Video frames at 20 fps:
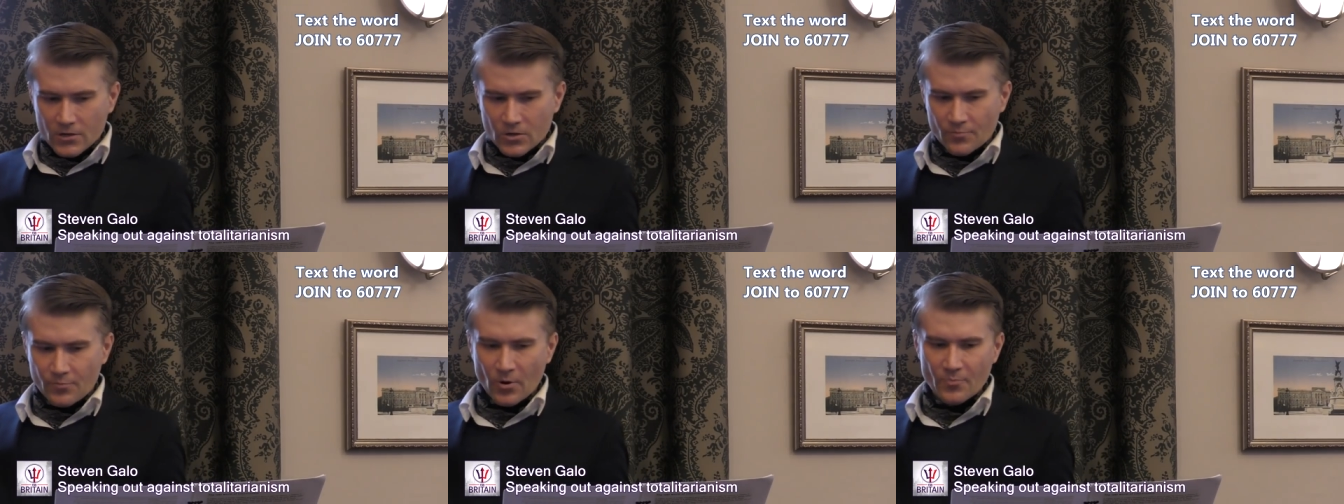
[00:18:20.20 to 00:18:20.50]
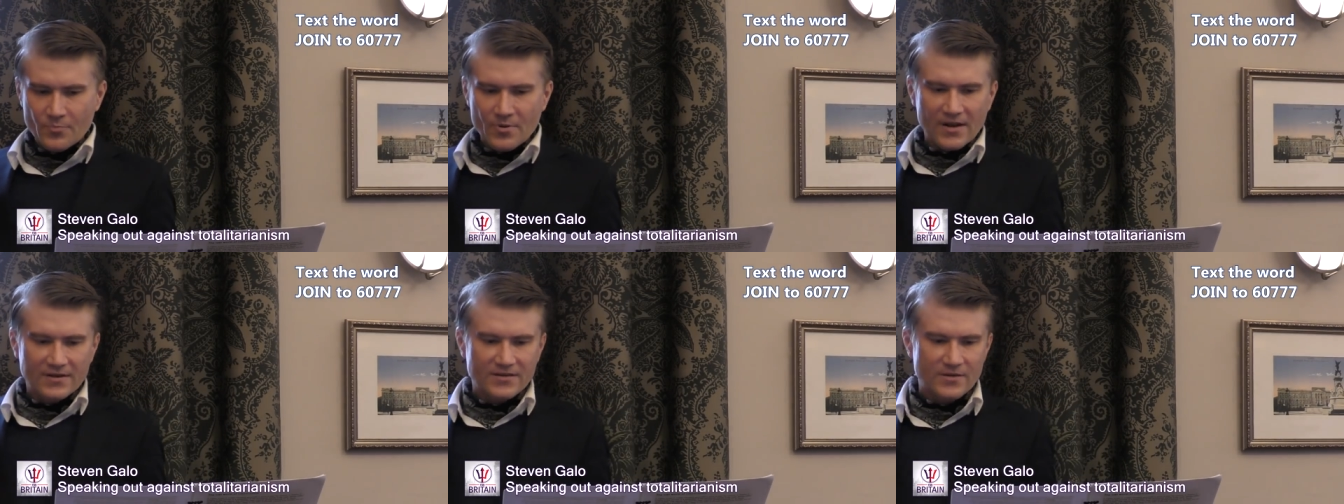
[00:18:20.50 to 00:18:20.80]
the
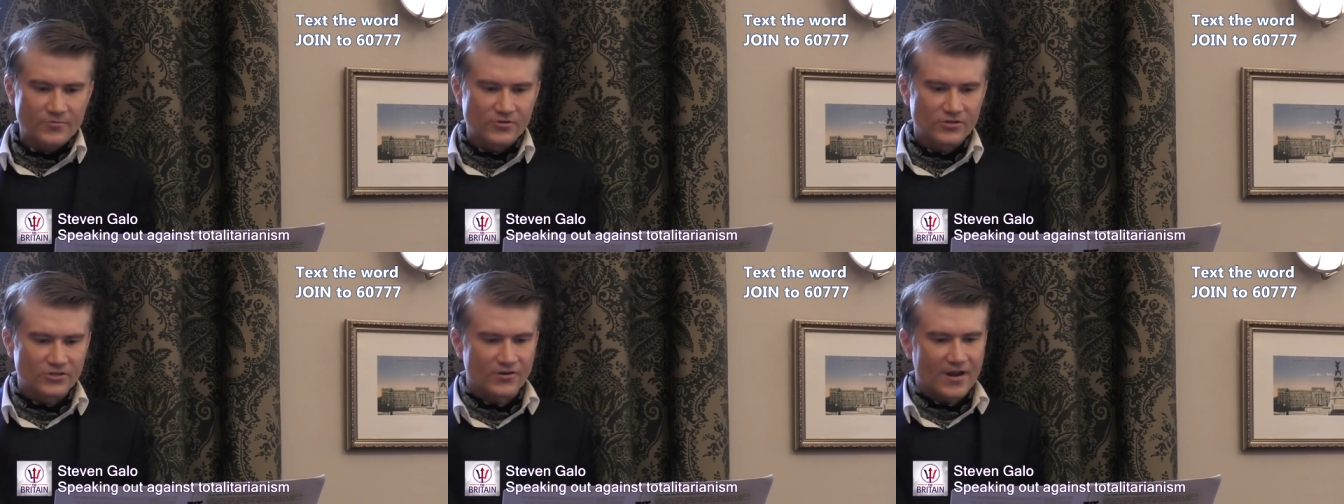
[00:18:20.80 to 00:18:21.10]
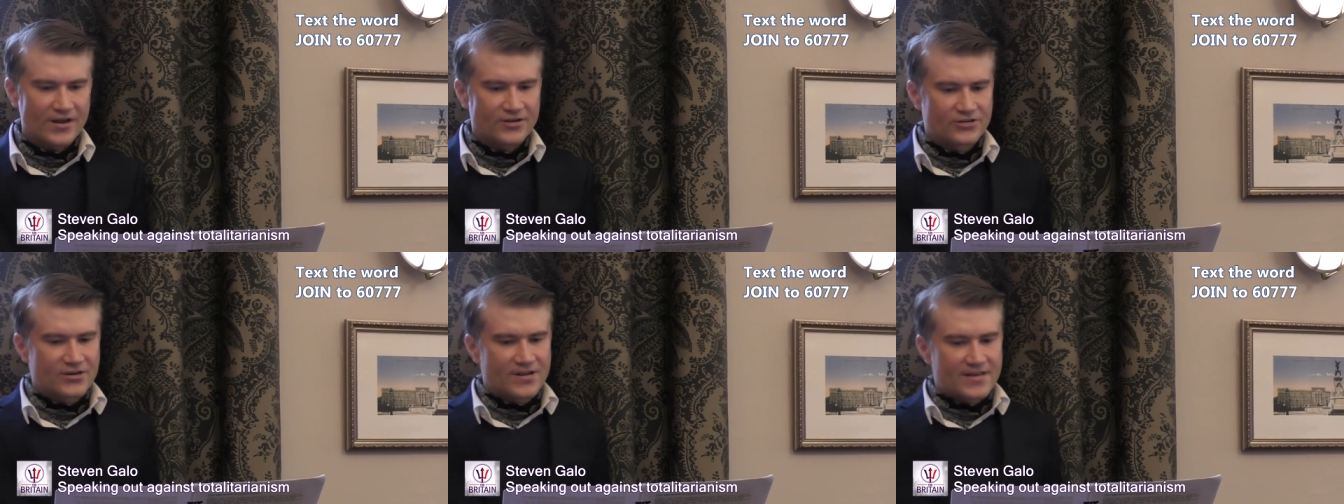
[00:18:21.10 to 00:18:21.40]
popular
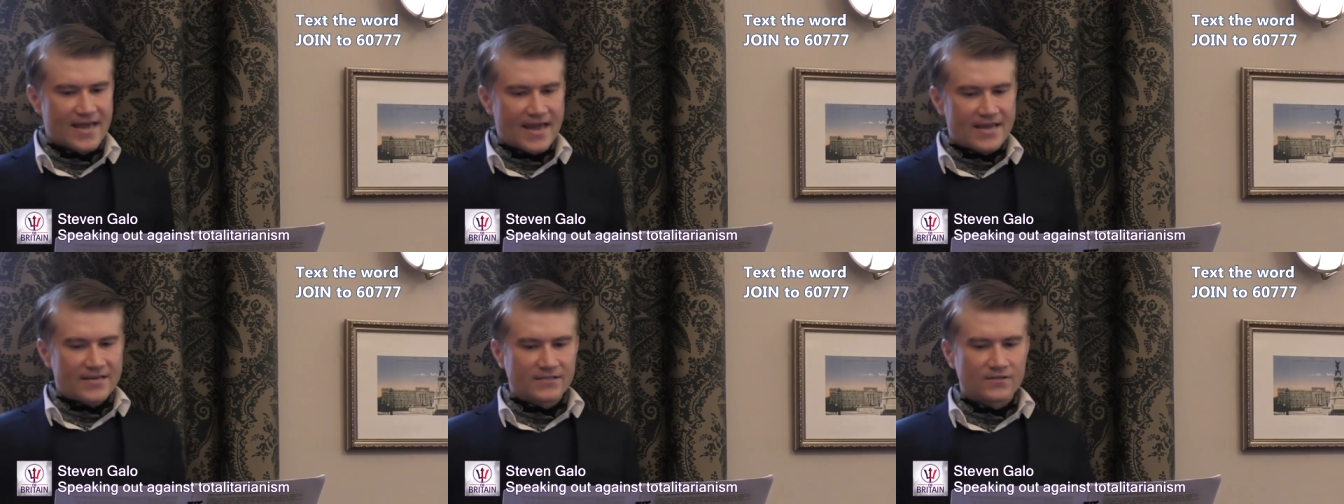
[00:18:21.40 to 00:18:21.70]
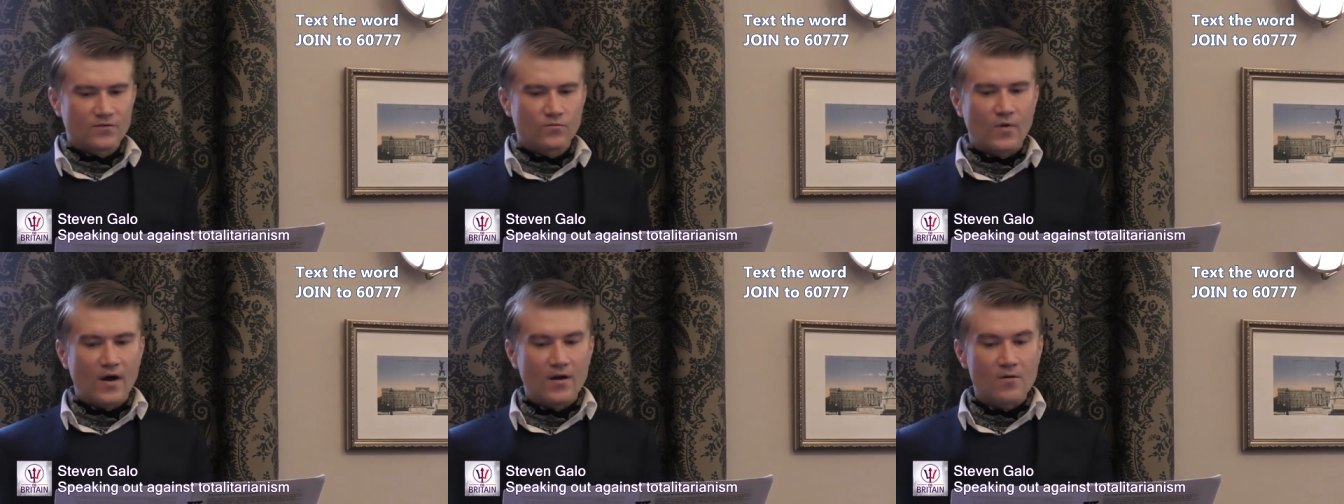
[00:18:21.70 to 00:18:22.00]
demonstration
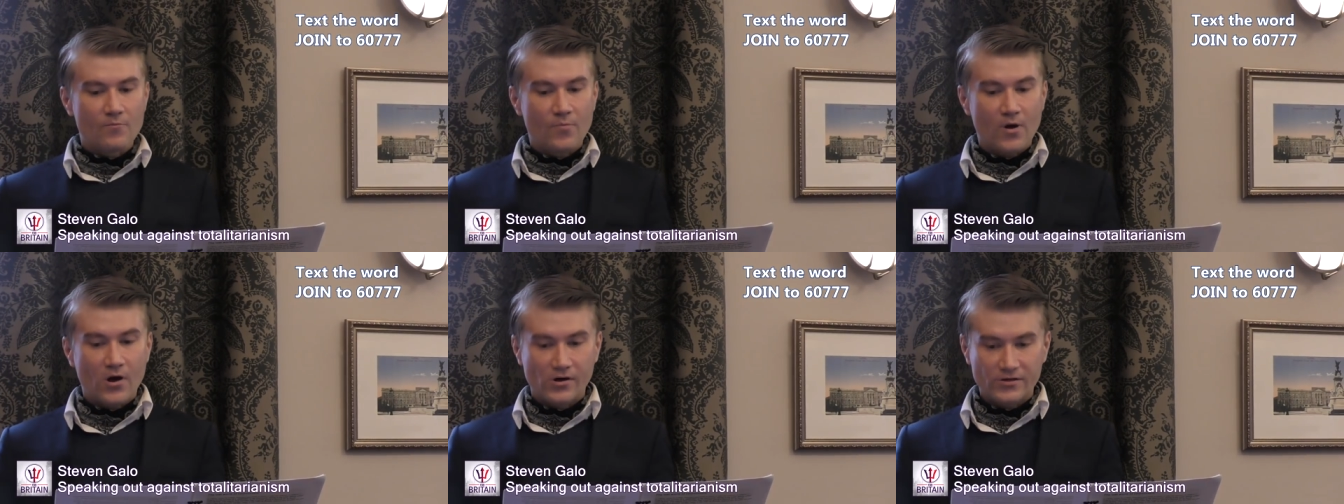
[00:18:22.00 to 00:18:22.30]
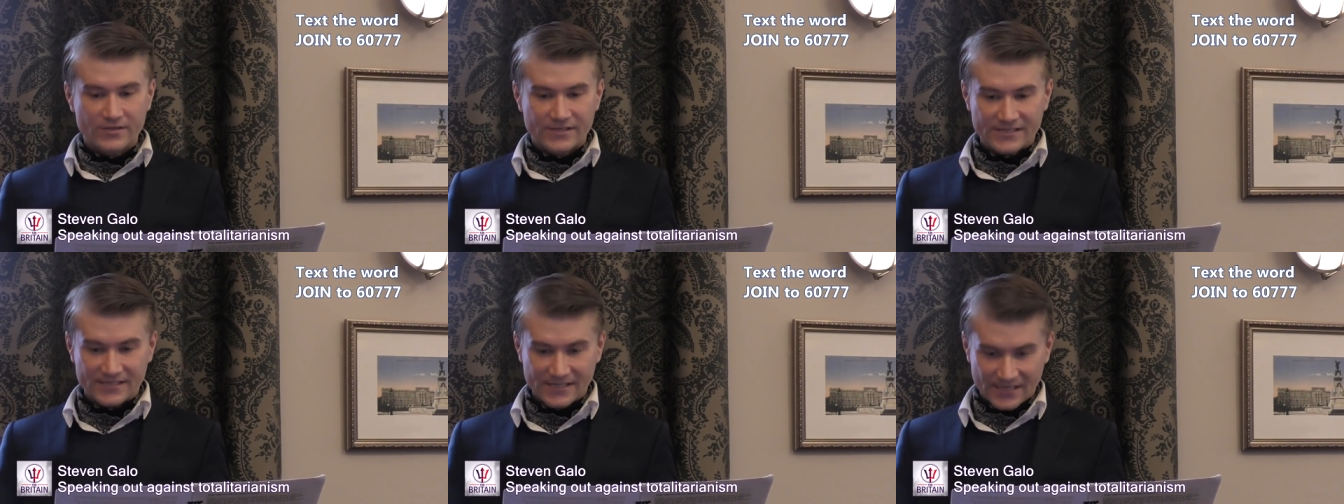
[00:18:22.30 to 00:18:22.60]
against the one
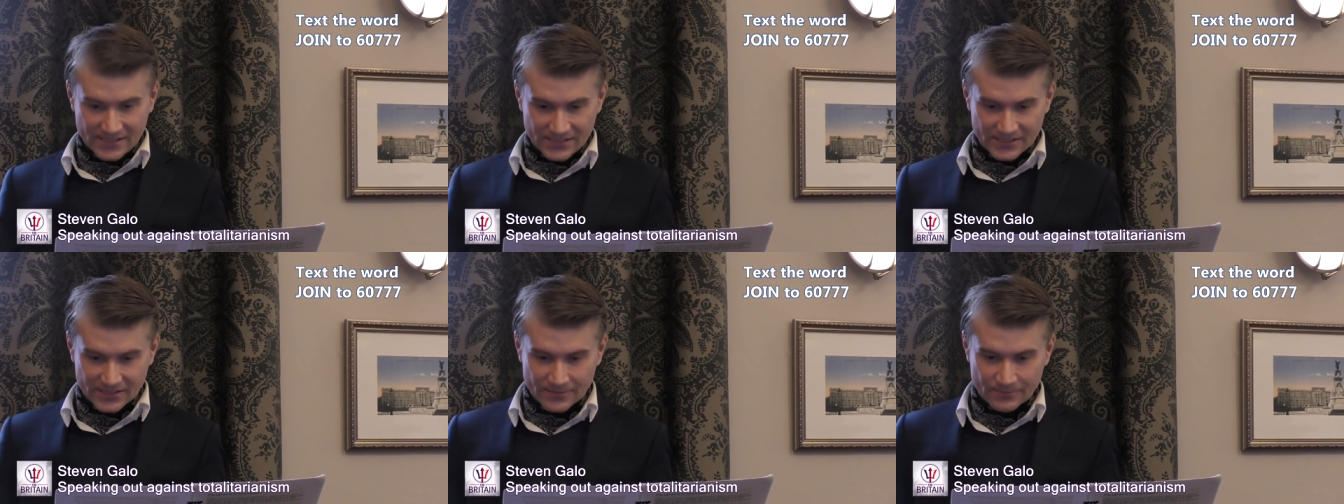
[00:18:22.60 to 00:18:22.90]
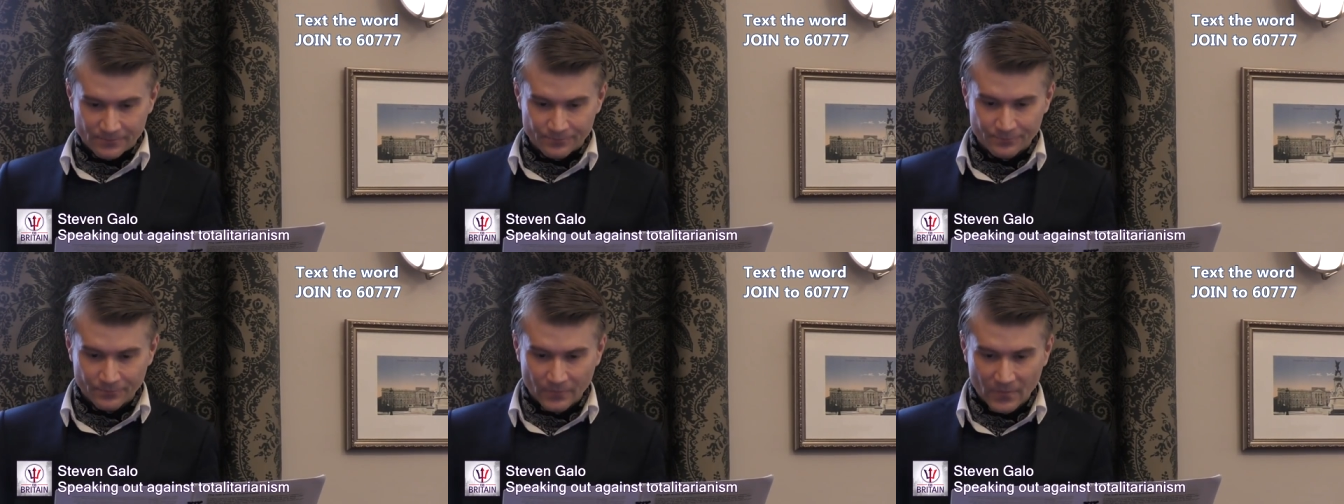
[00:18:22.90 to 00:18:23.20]
party
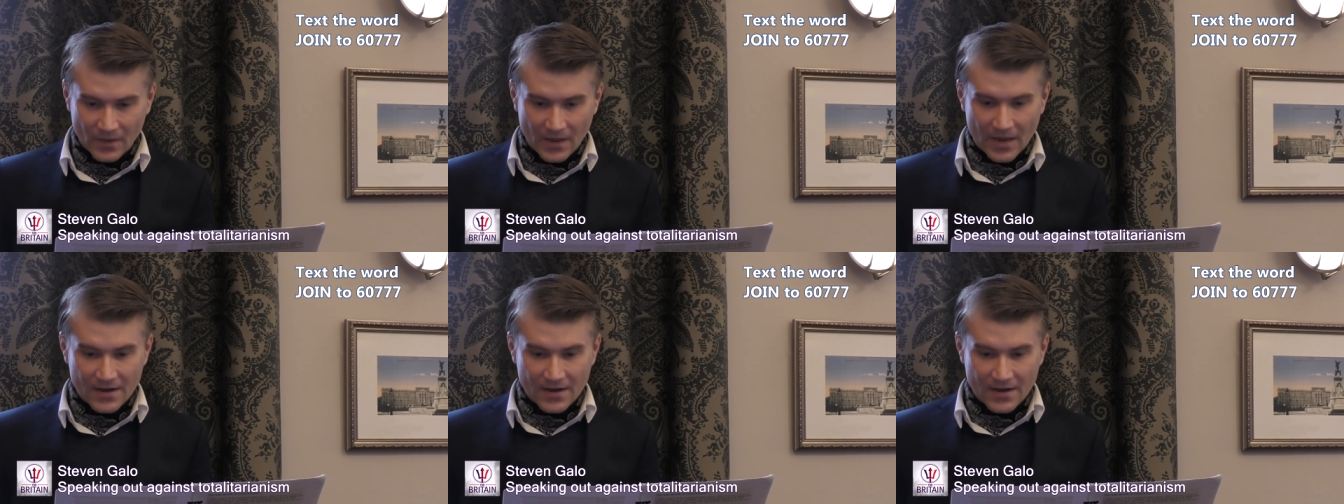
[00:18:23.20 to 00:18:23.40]
system